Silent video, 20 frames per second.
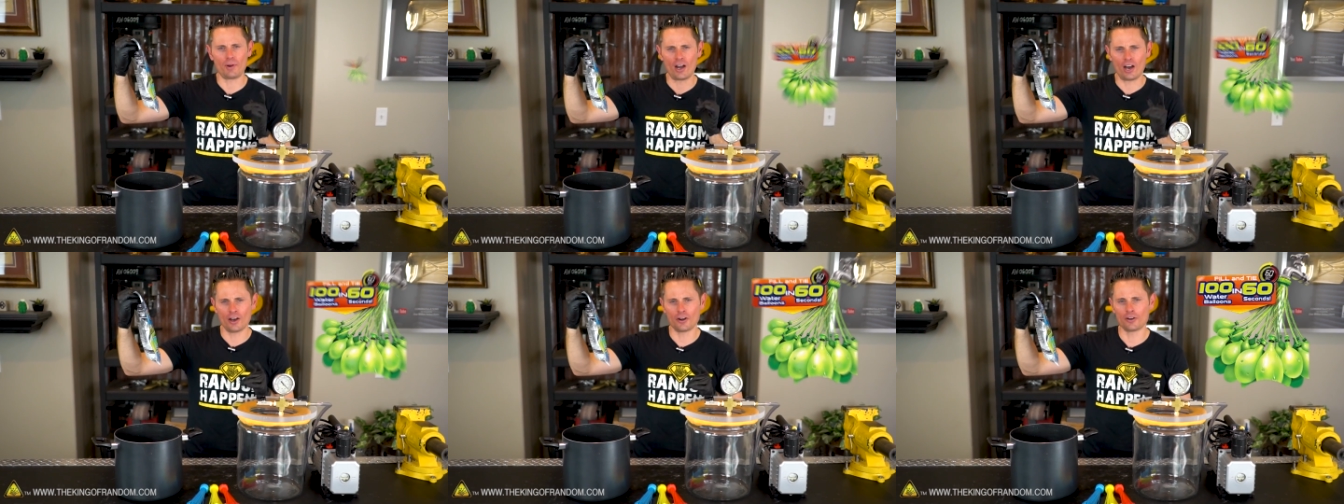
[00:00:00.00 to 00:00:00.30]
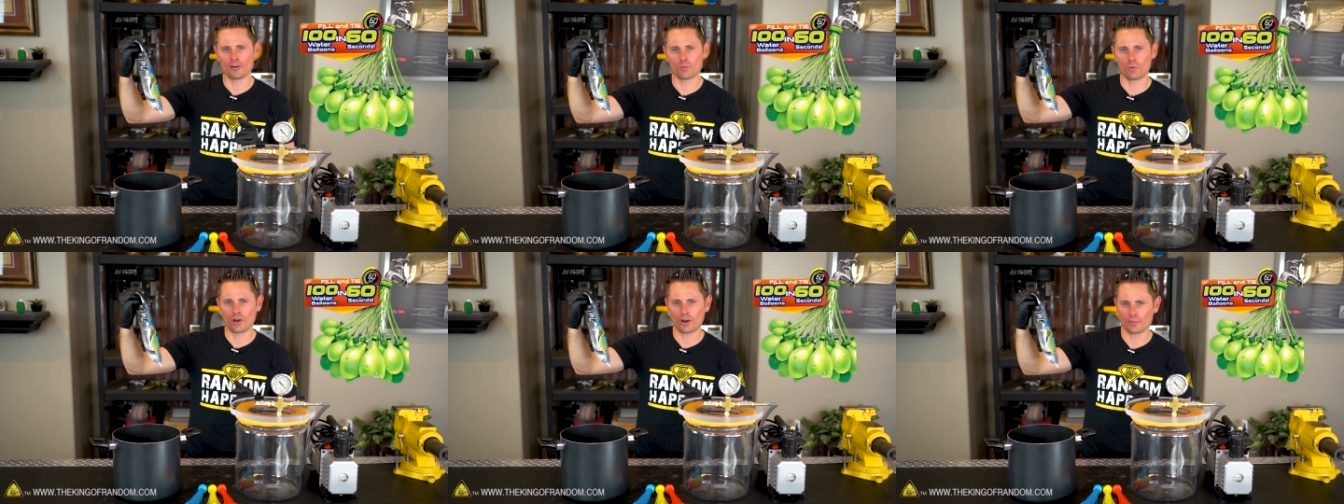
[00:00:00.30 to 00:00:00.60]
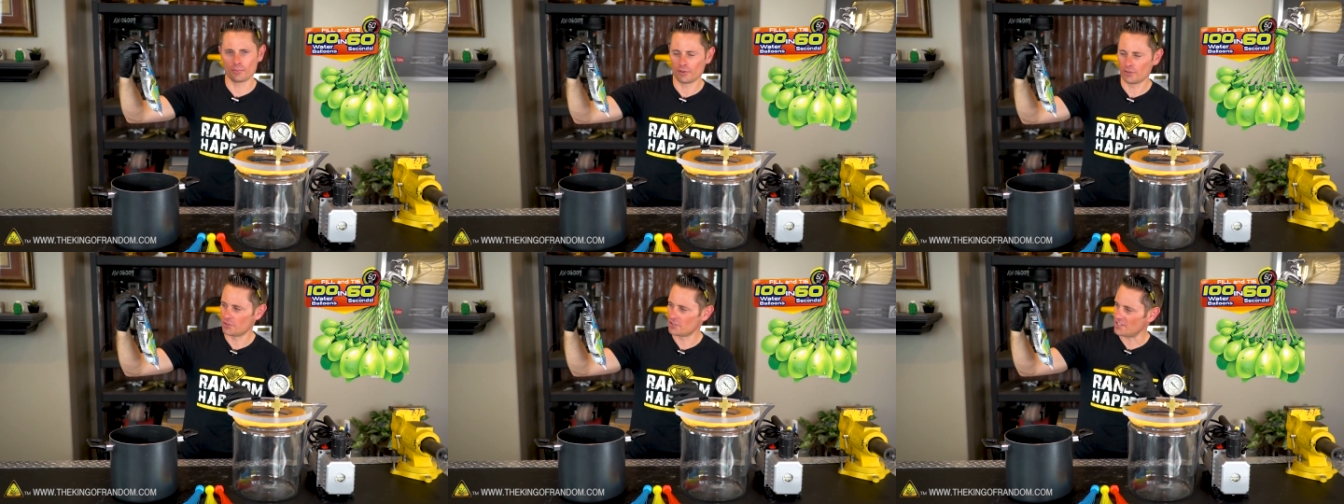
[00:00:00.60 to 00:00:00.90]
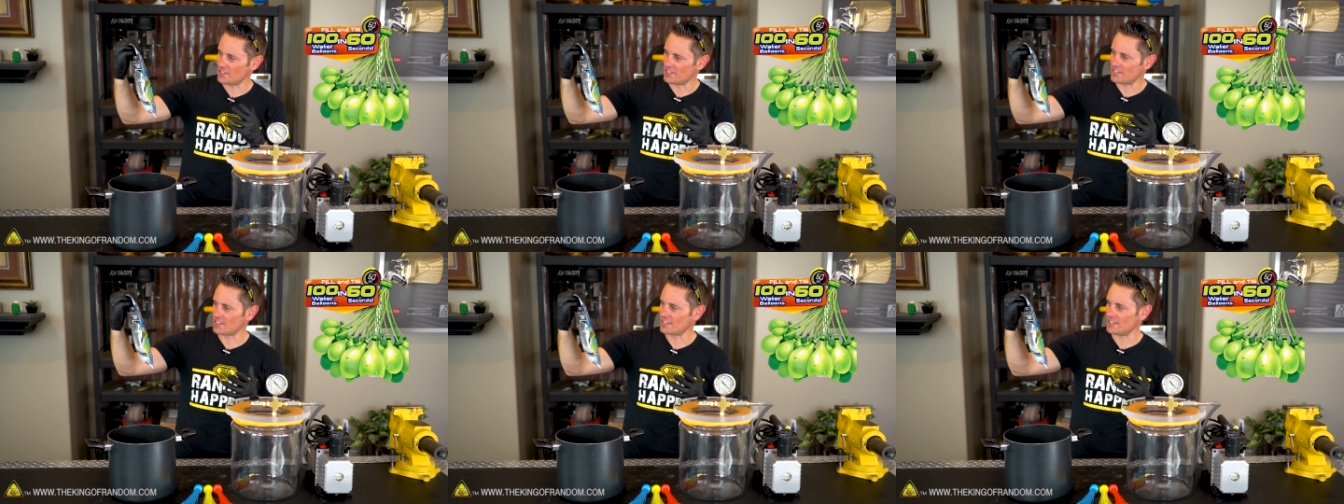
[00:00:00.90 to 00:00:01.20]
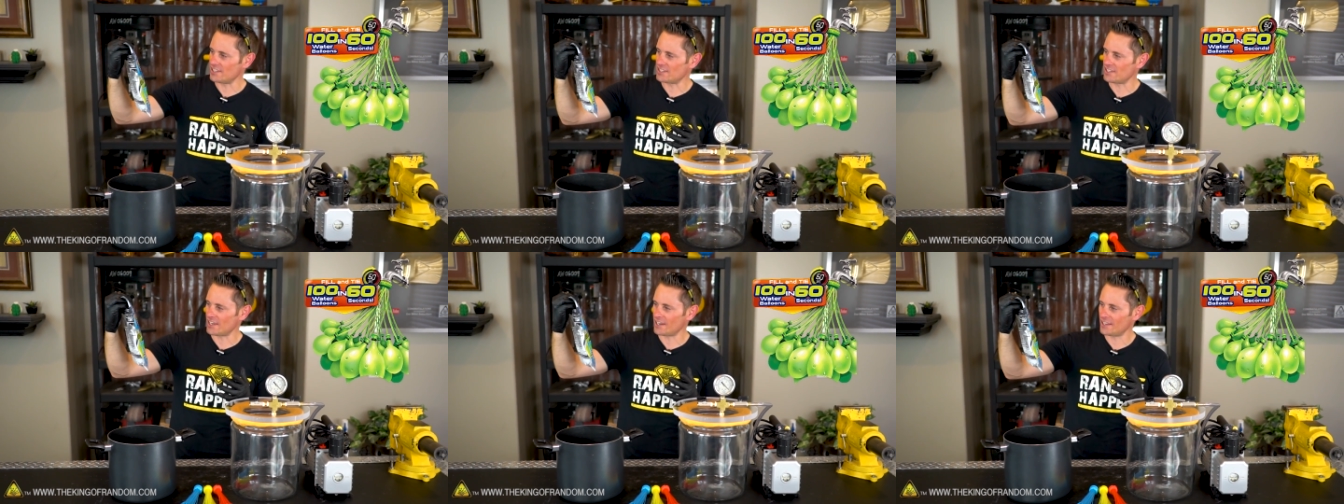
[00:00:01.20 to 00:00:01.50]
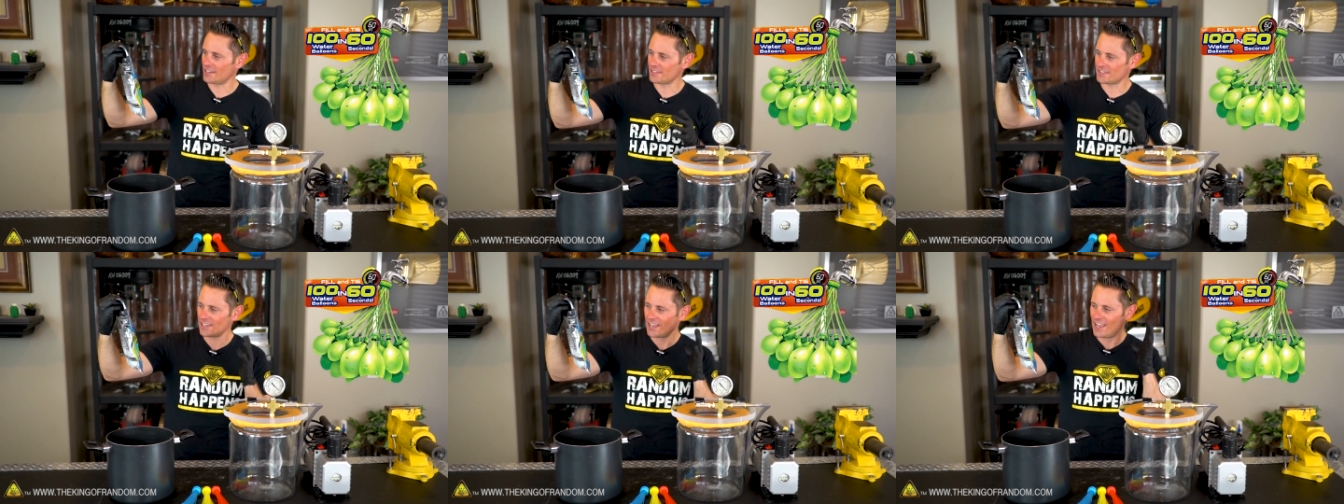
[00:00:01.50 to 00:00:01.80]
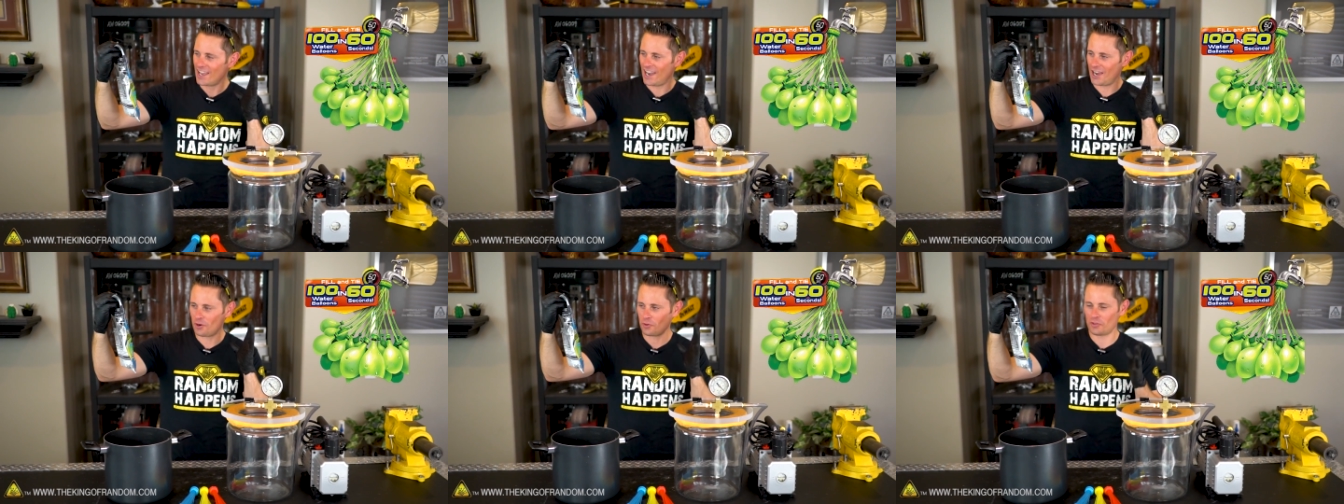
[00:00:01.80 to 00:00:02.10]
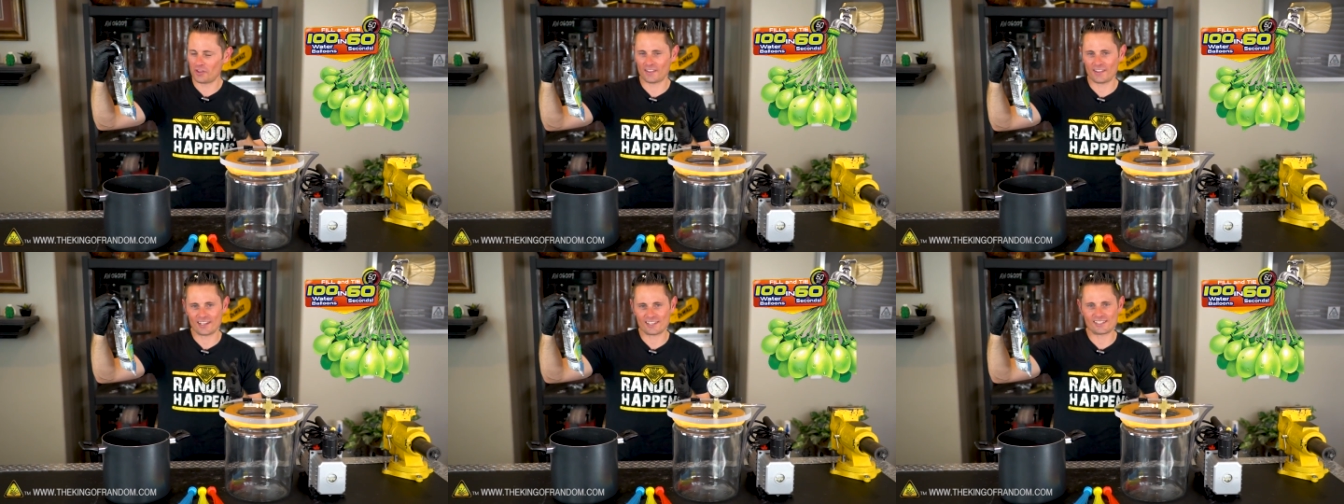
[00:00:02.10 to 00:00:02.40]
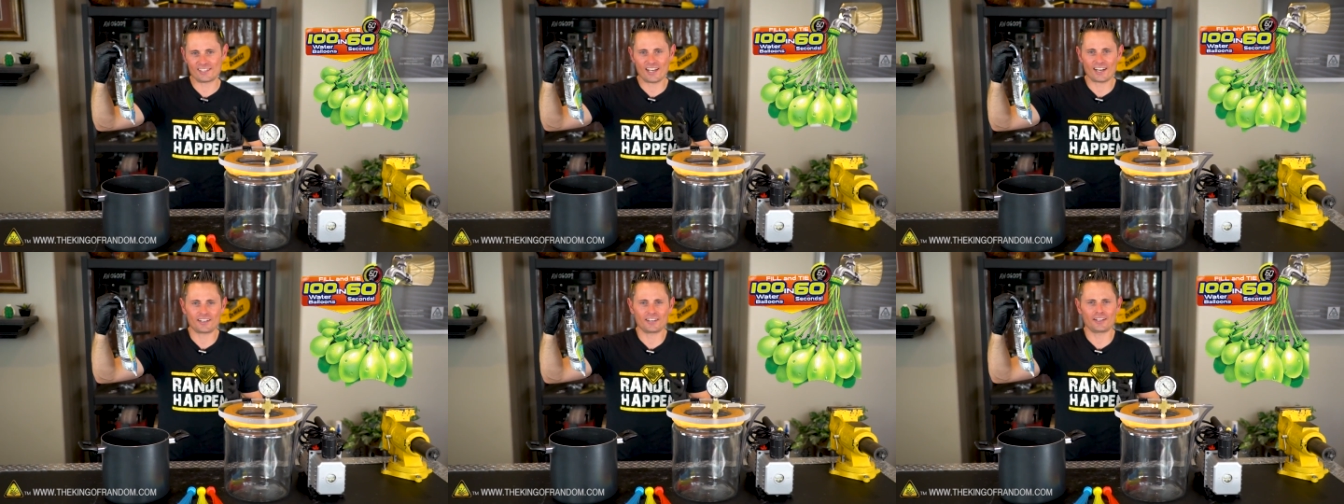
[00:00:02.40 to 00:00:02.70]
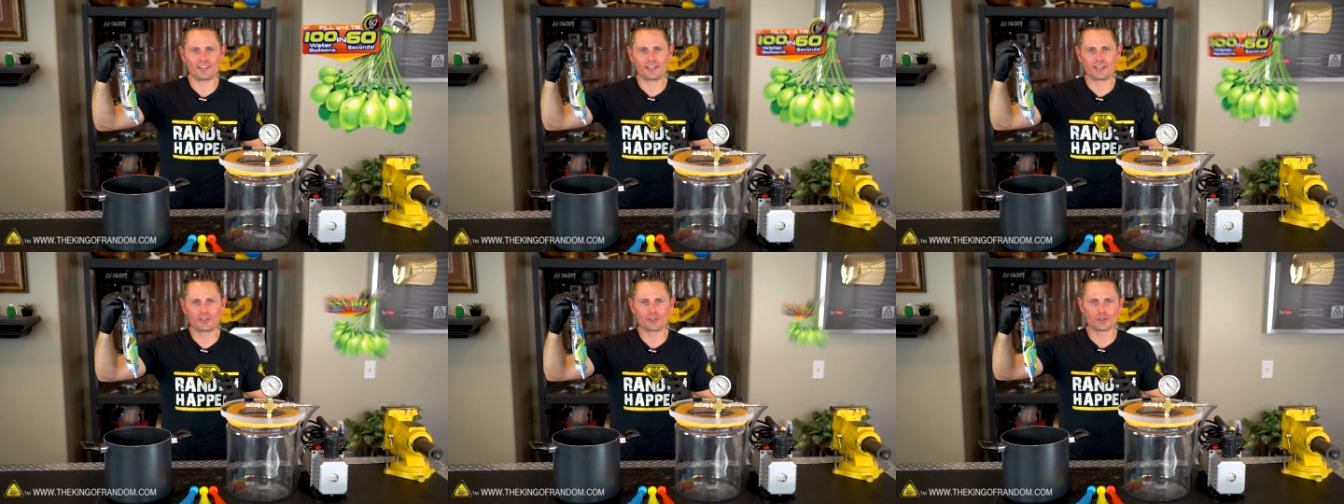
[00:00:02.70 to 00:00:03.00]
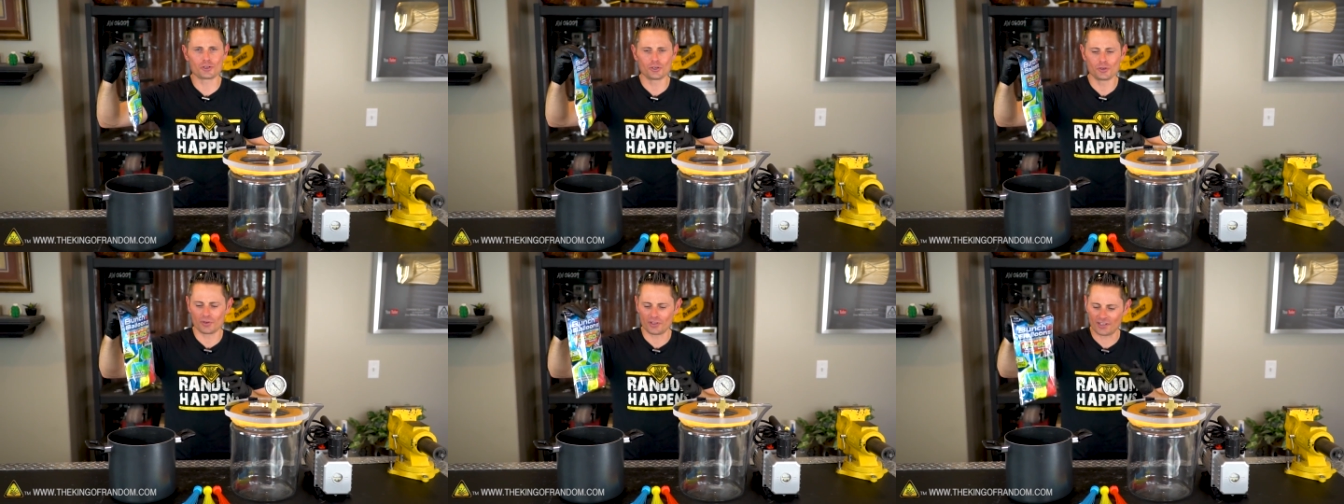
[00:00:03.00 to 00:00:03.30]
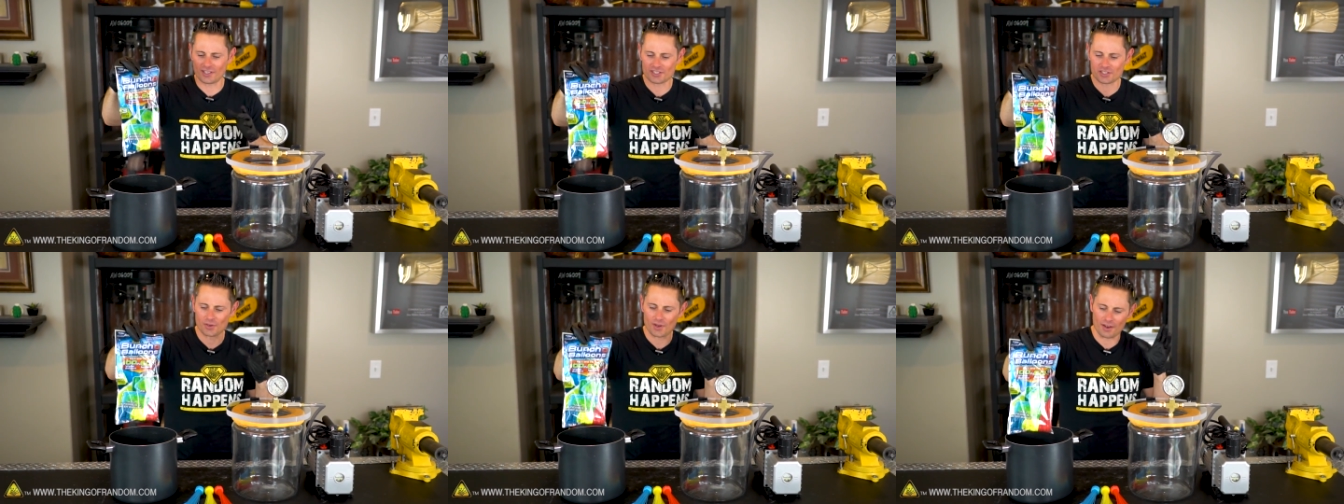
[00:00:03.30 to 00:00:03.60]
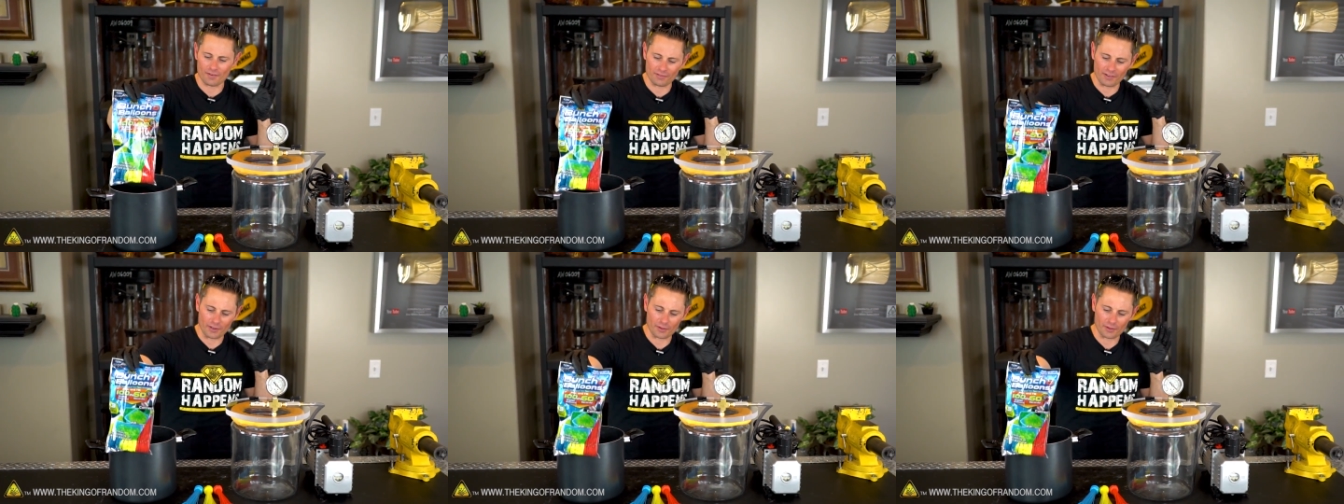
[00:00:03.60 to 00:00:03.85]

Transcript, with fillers: 100 water balloons in 60 seconds. I don't think that's technically true unless you have